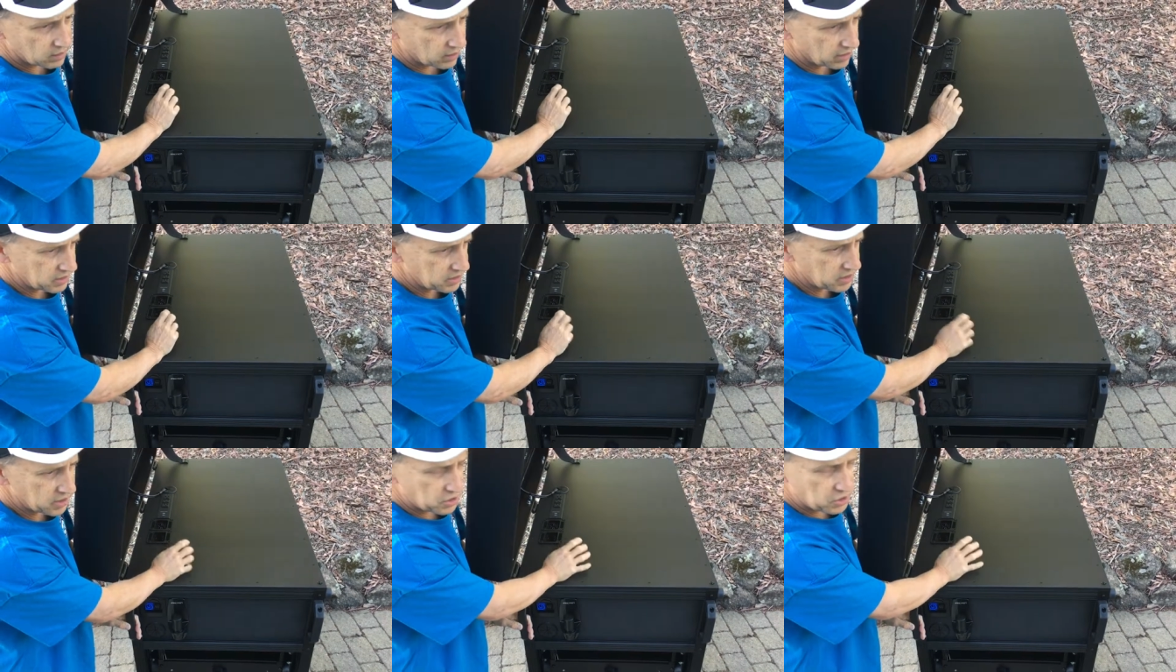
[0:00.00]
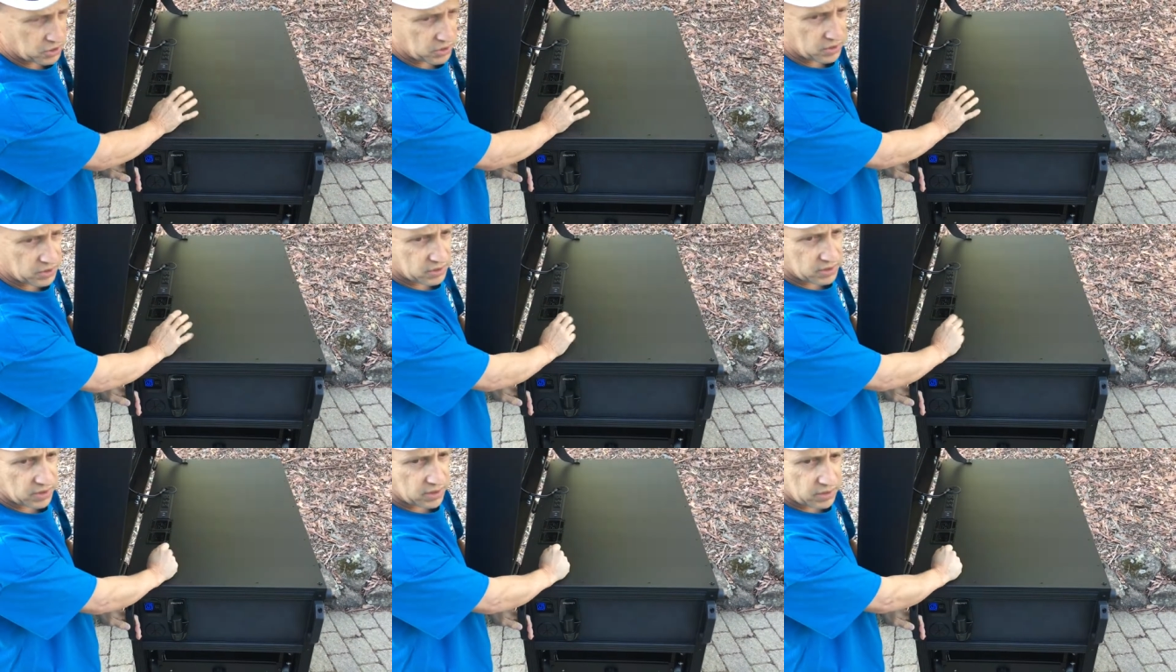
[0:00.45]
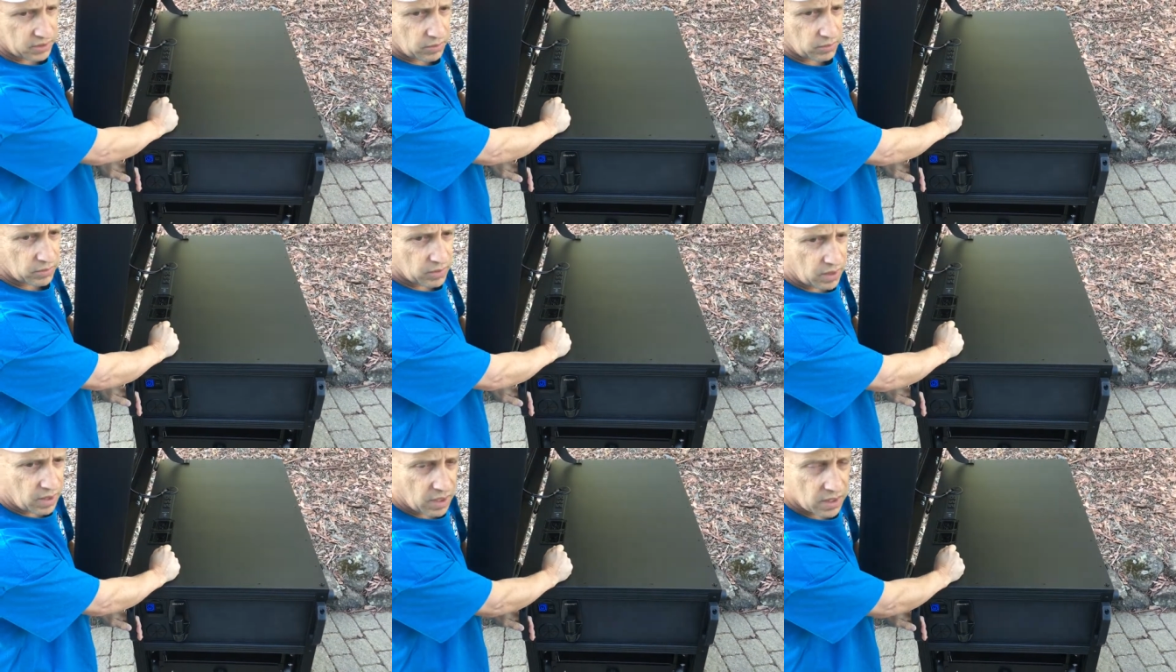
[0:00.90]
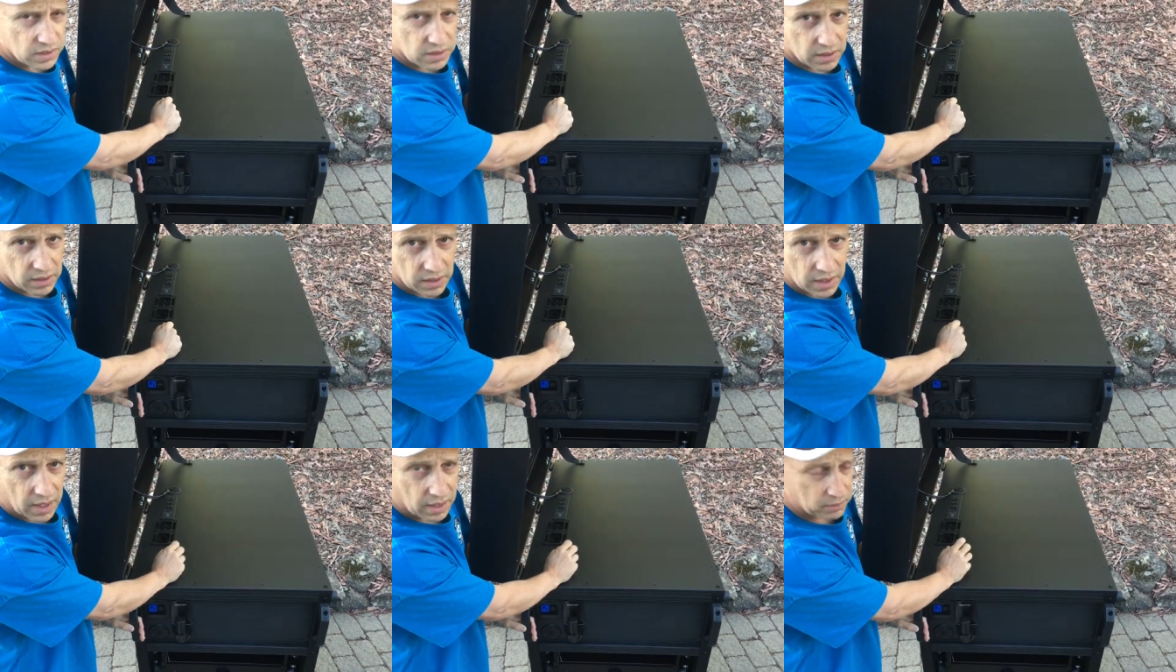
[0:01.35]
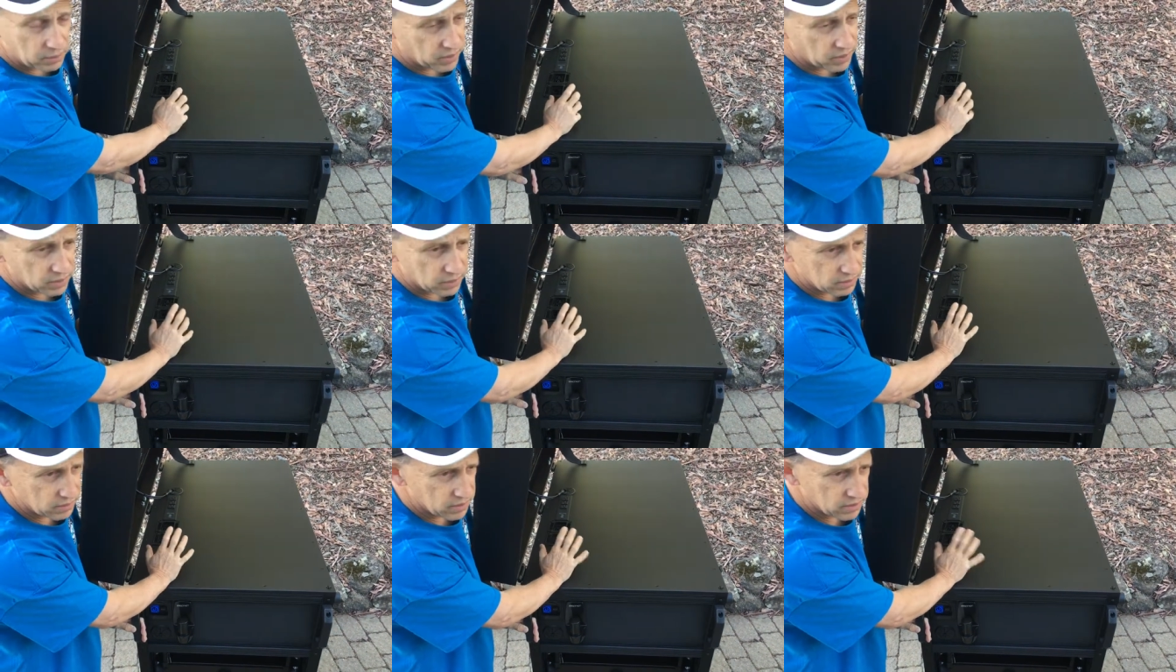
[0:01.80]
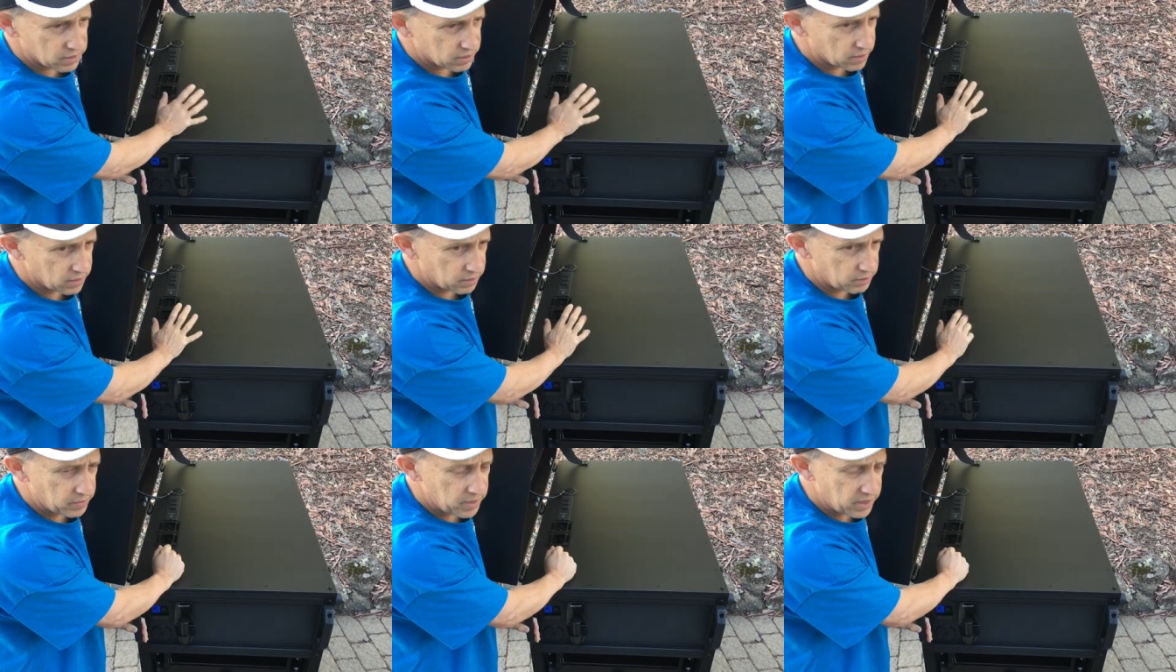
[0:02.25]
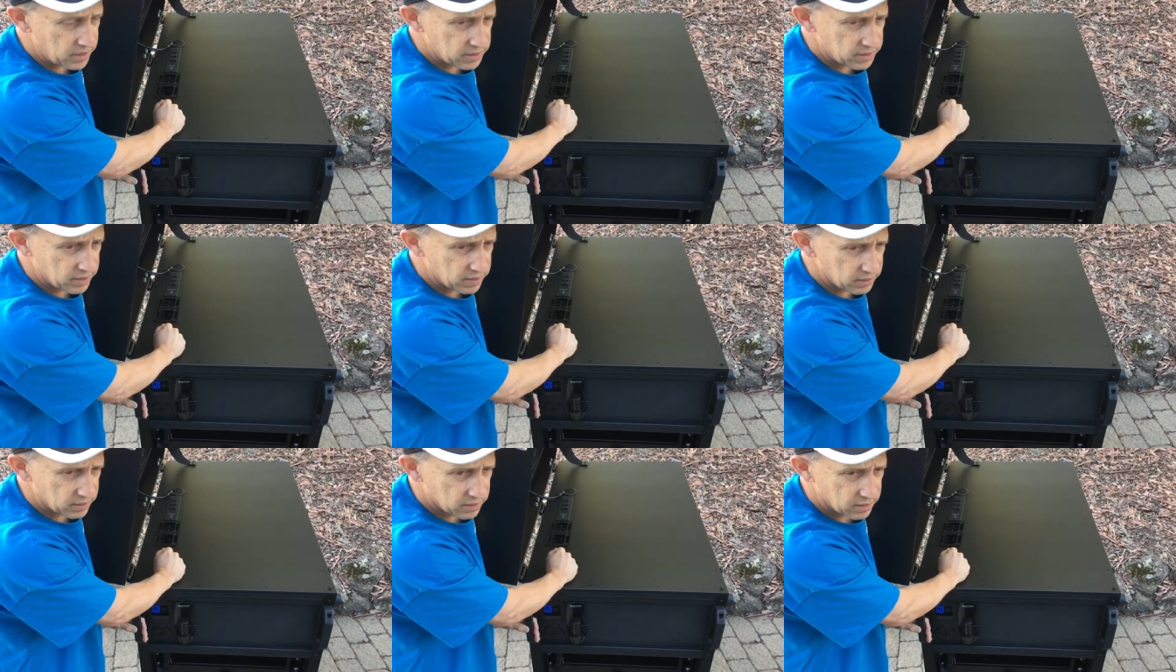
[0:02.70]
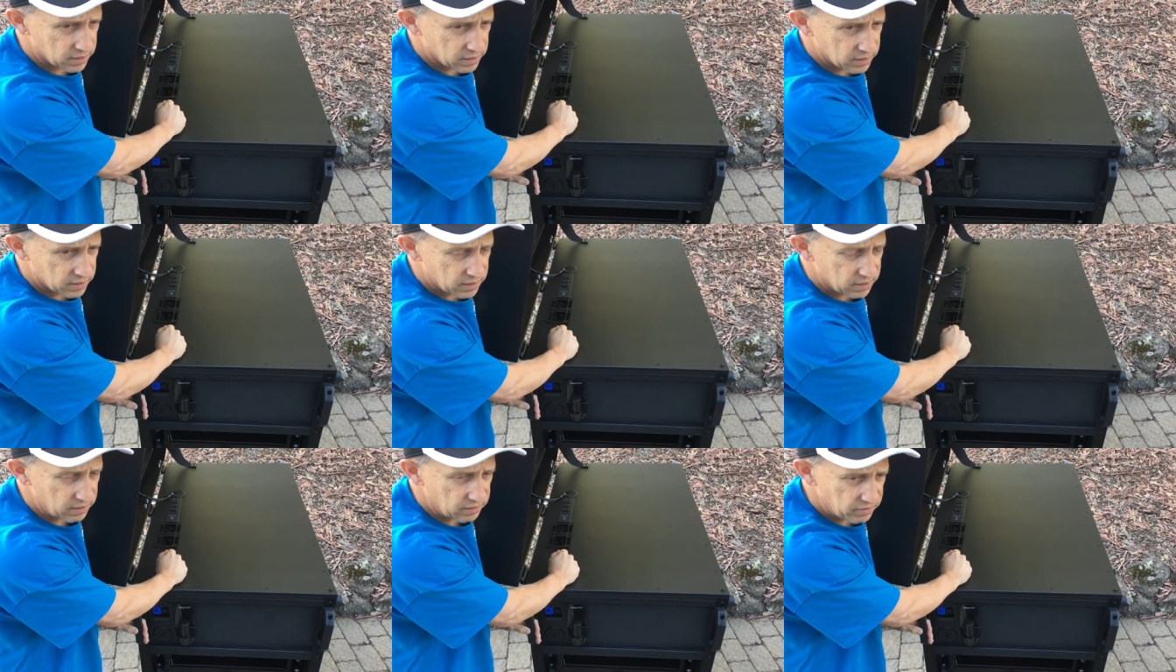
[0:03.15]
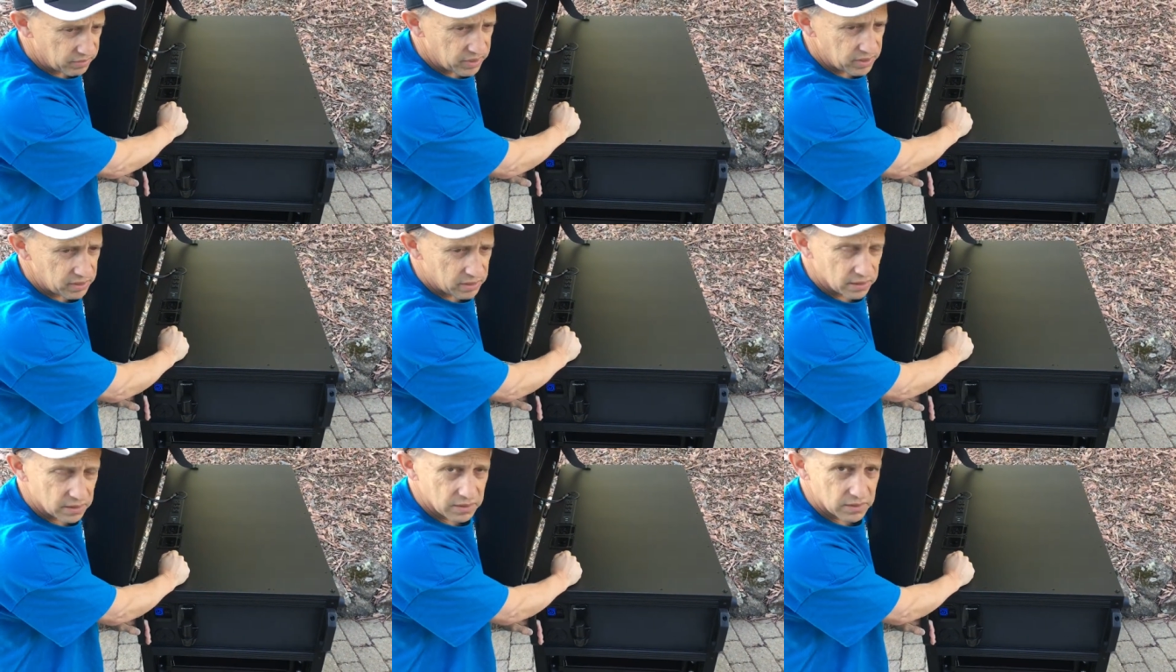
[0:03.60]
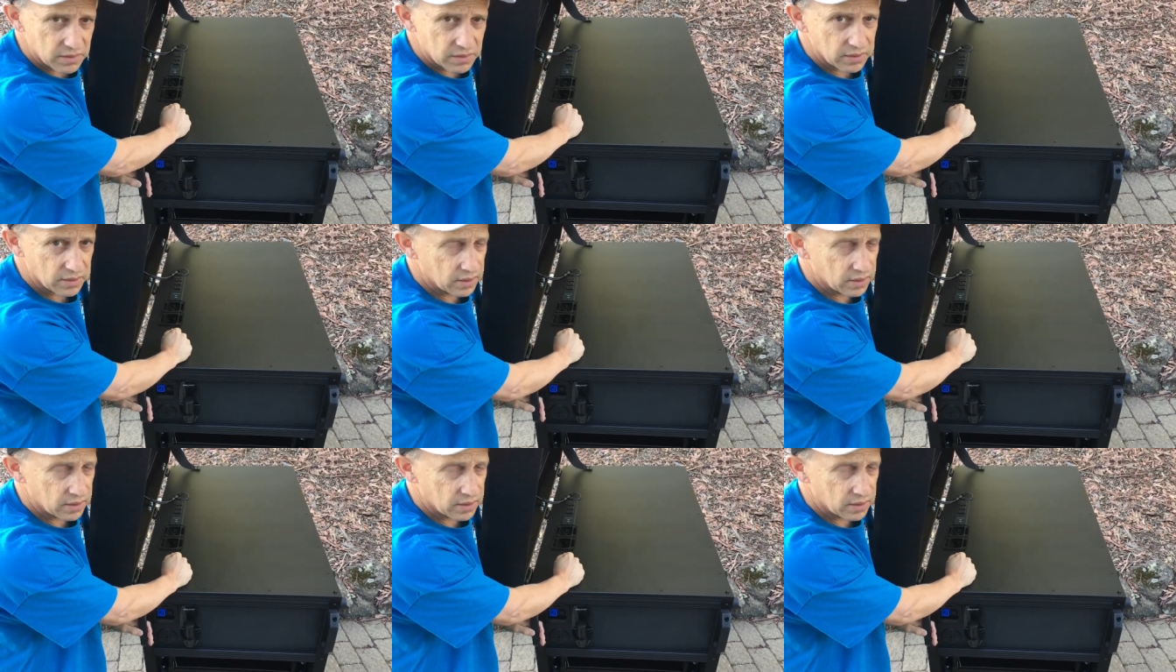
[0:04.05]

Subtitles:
additions that don't cost a lot but are just an amazing convenience